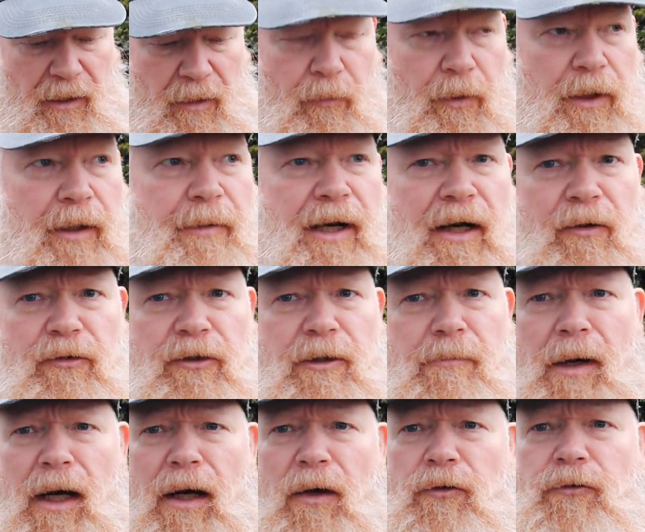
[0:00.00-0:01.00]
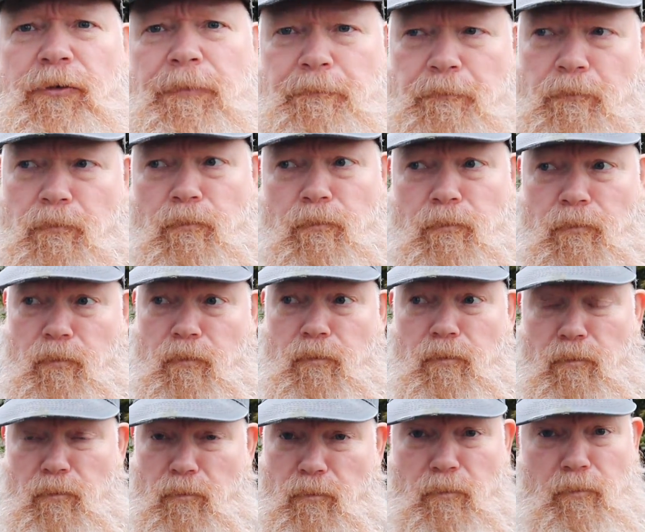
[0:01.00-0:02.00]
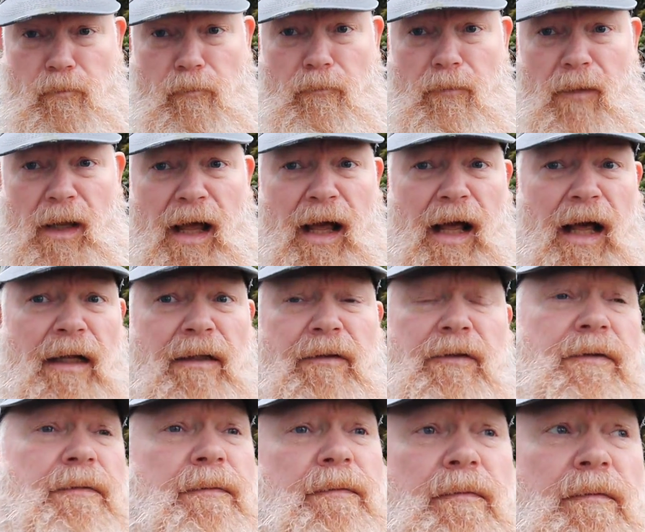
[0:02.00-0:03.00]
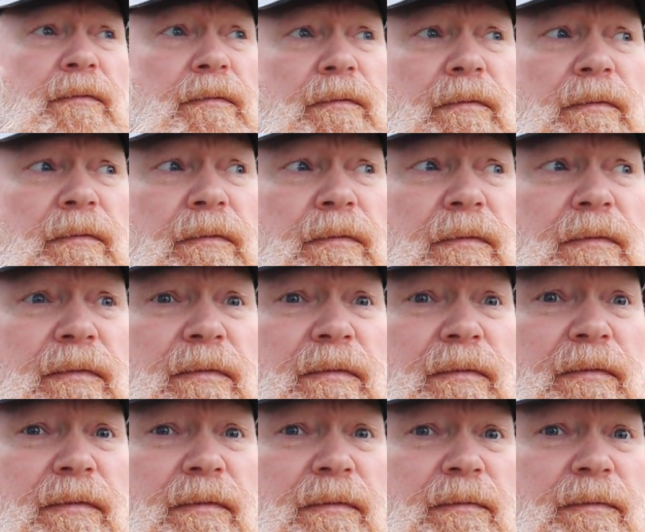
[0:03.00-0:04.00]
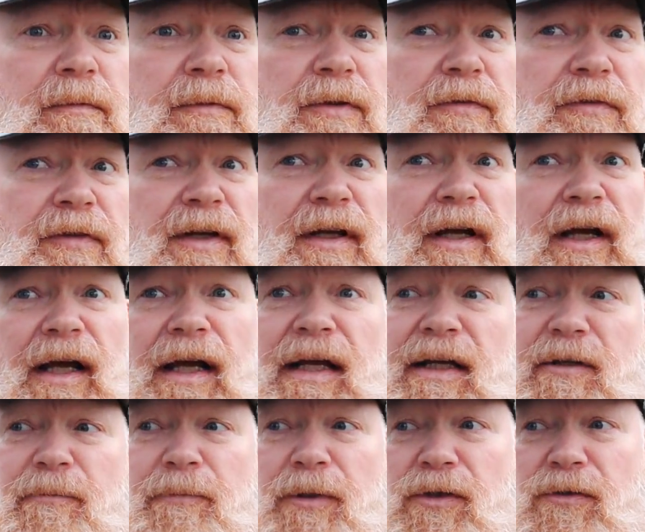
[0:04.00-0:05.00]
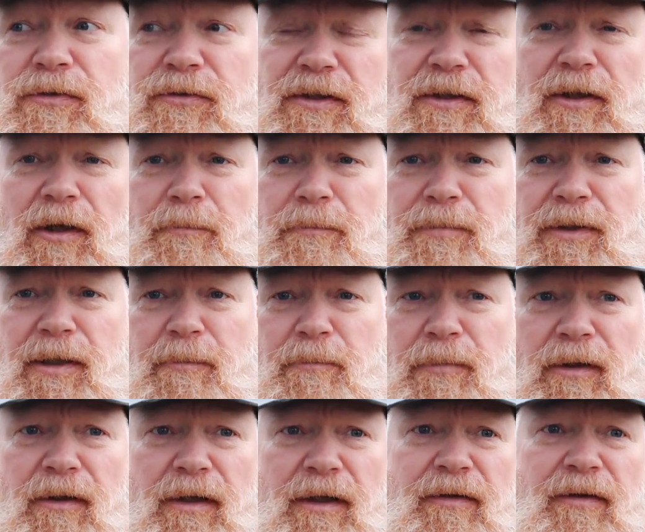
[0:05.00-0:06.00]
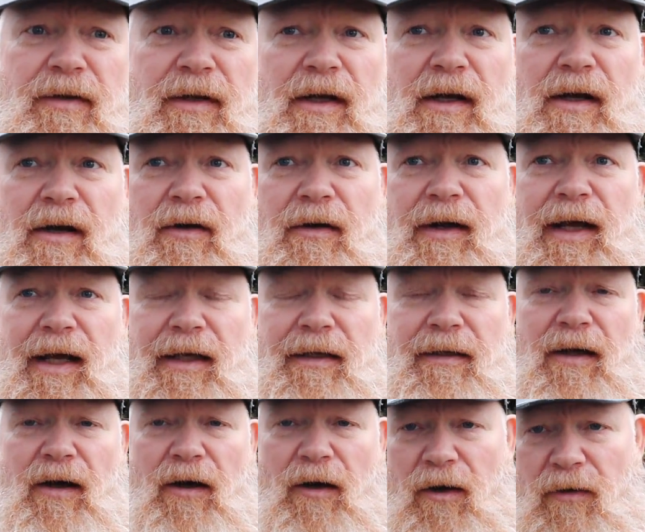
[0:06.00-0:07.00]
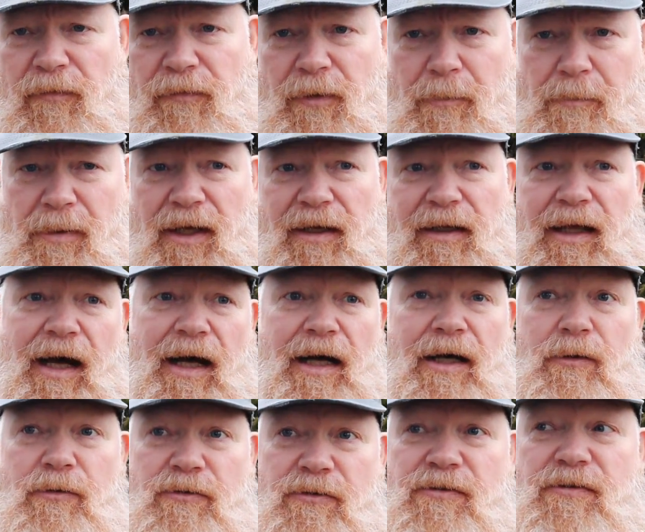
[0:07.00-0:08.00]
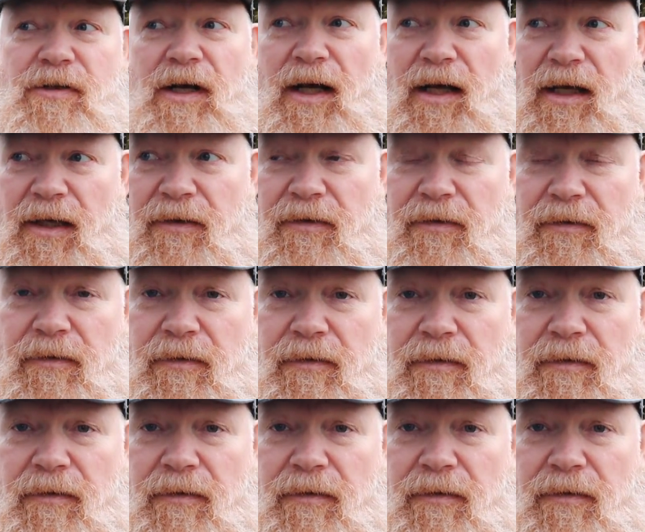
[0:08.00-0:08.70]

when I'm out and about. And the thing I hate most are people that are hanging half their pack outside